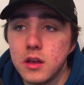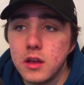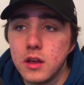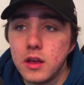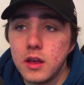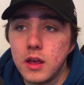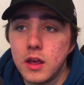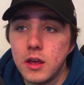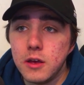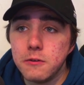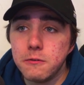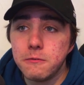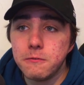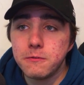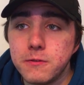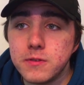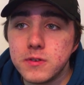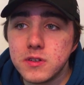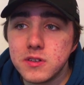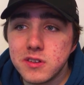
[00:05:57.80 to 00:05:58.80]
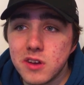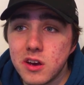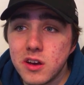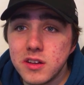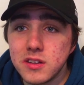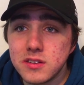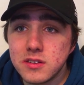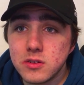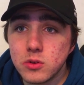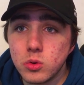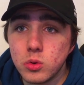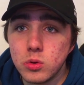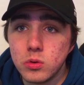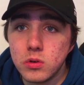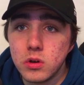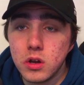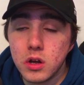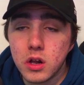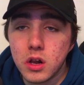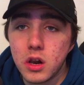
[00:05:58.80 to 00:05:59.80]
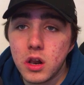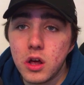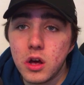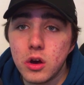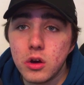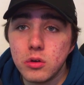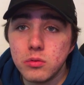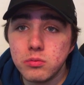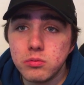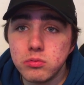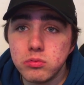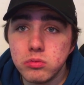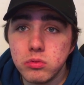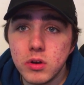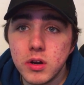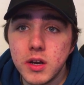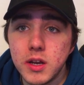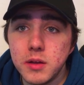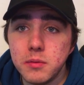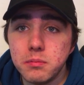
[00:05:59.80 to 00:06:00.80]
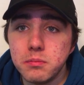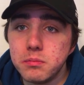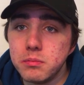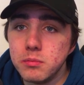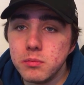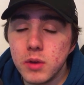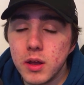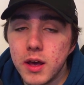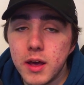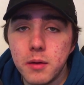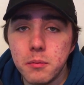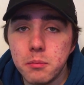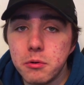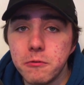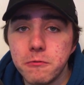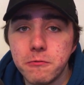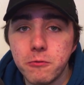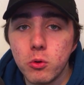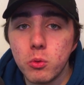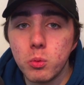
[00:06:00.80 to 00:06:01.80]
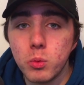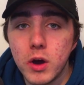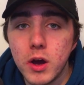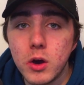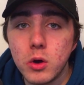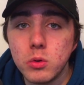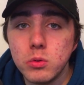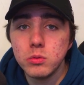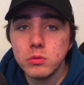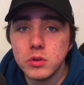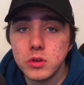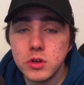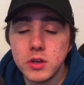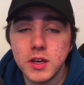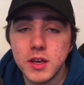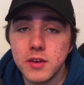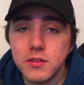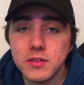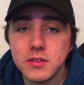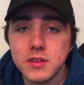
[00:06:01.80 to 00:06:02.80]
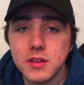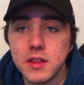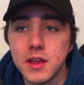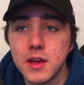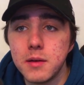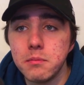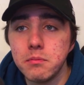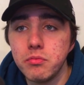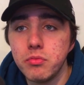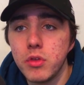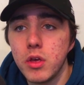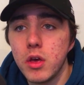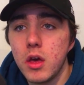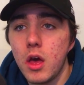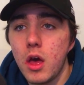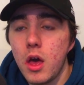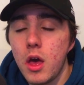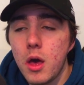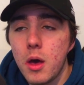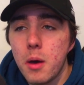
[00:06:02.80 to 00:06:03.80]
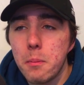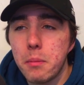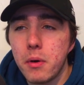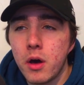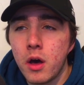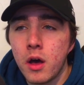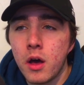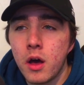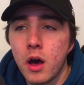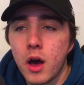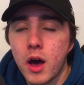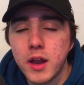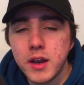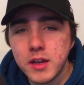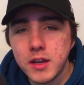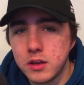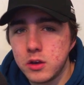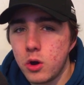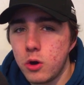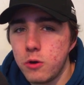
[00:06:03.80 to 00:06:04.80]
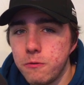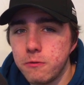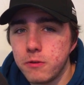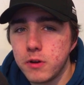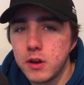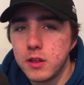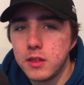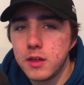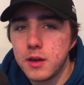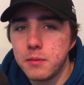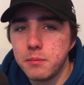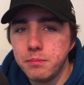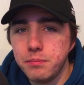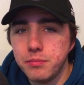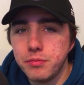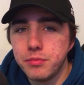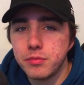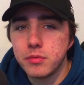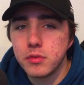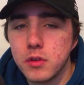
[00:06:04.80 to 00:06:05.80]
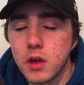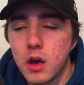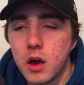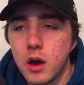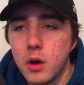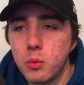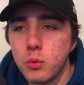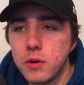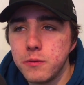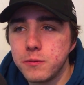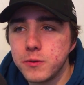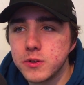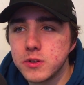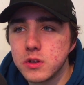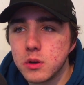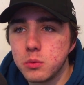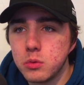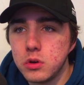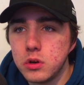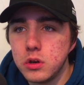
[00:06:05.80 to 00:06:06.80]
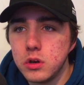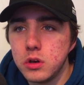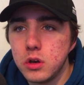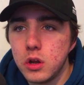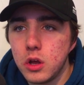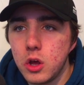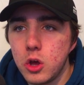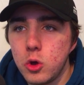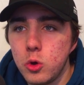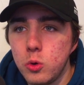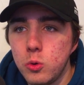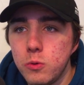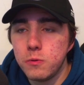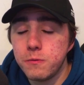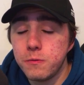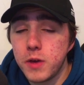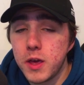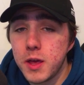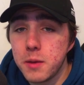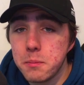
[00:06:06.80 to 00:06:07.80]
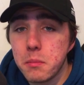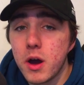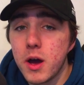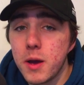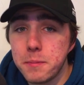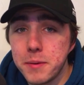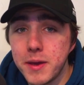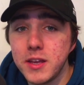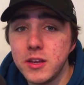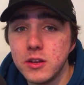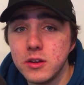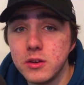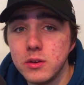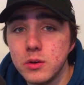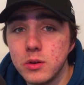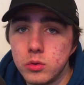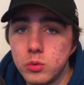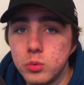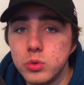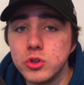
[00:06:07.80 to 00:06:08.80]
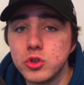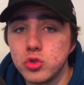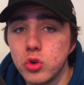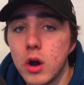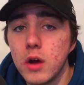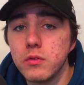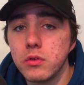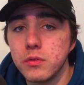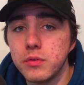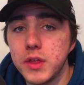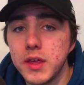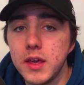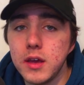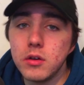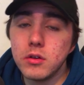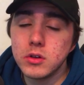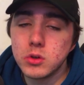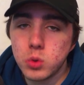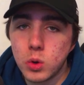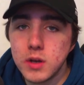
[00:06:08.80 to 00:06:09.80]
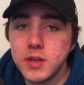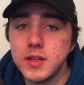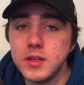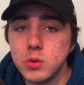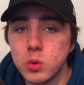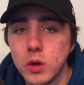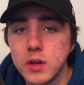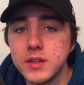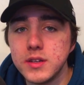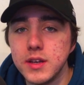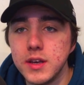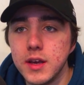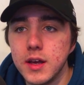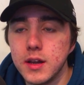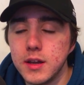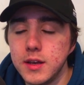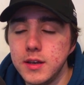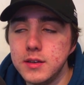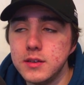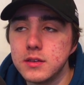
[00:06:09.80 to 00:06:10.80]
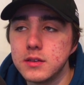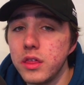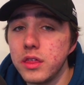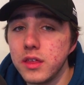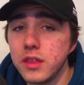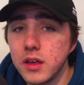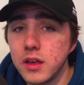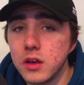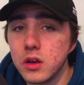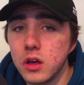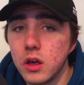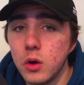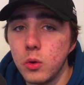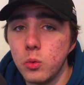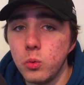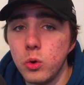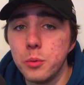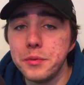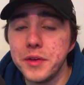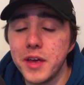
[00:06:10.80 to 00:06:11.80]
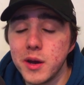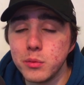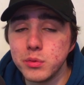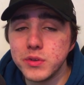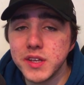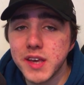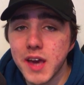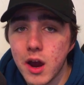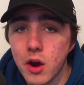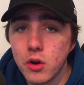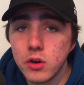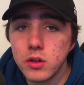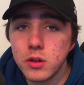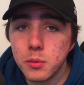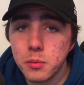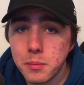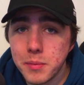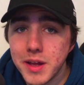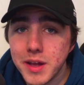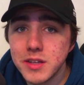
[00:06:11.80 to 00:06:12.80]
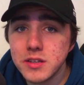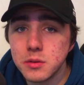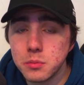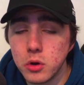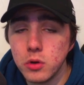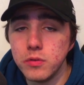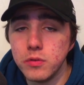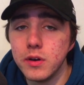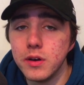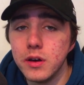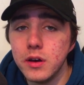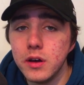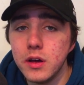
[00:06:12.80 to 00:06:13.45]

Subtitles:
If Sainz or Leclerc really perform well, you could give it to them. But I didn't go any of them. I went for someone who, in my opinion, was driver of the year in 2020 and who I think will be able to carry the momentum over,